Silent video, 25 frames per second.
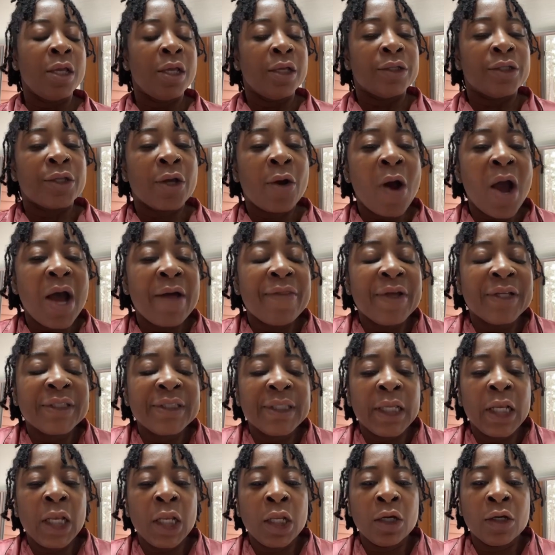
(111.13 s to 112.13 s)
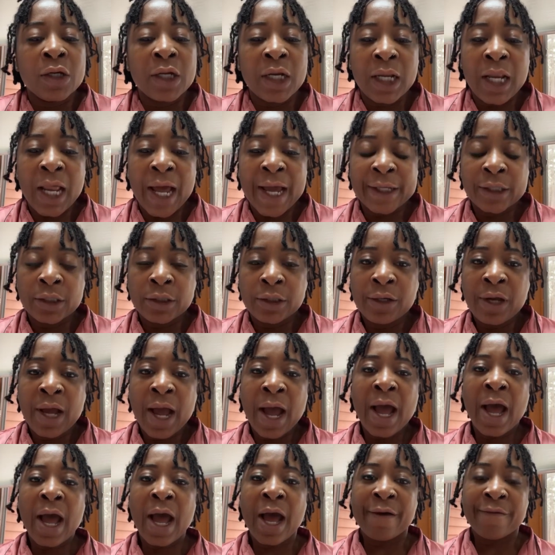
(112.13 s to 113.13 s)
So, how does it look like to
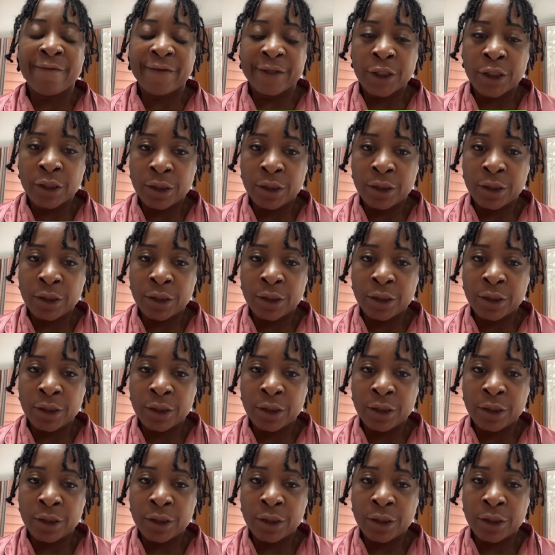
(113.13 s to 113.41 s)
have a